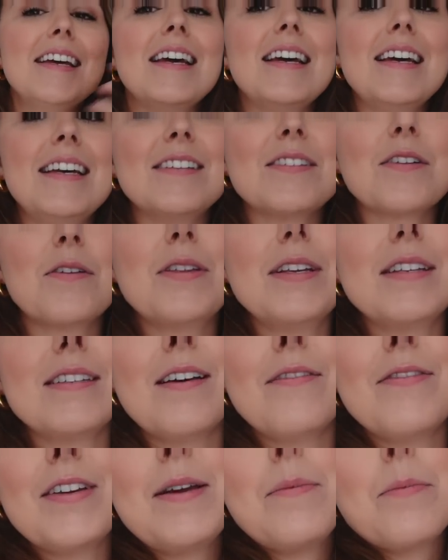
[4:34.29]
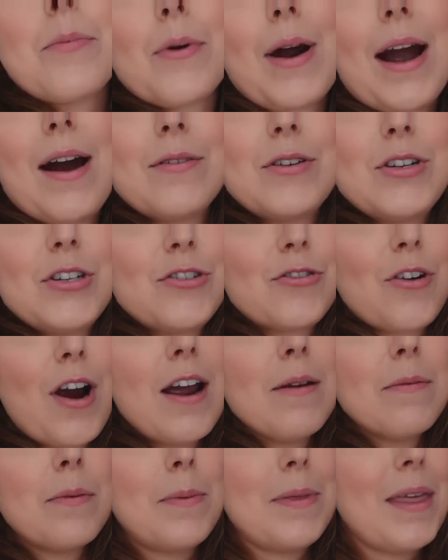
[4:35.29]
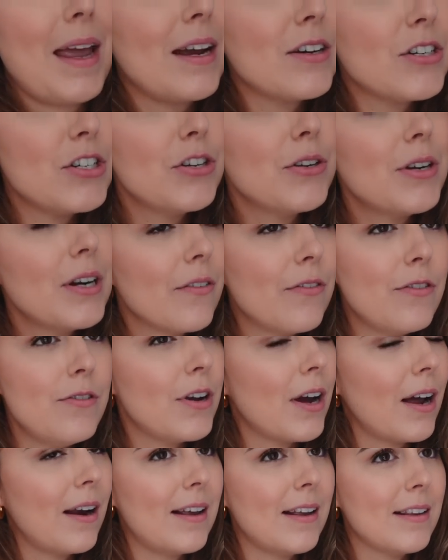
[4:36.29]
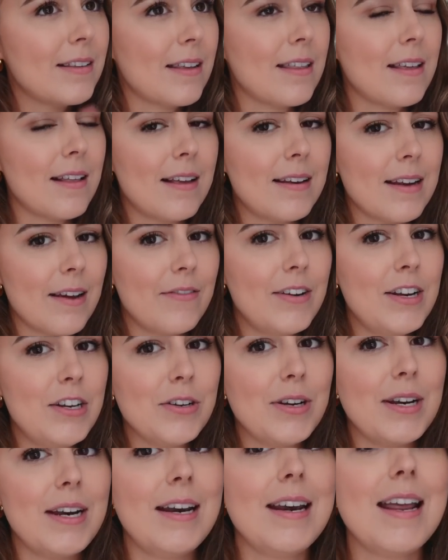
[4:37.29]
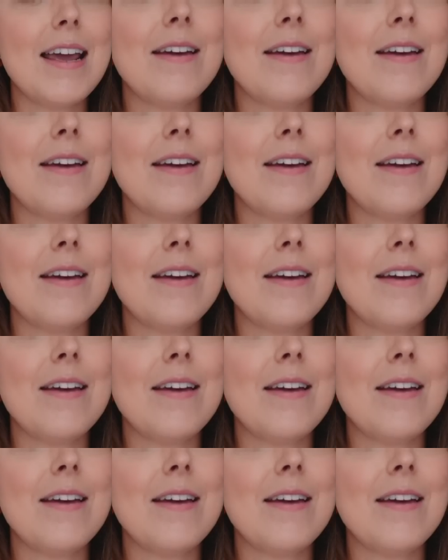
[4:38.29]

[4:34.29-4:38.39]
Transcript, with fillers: It's got this lovely brown stripe but they actually do it in a few colours. I think they definitely do it in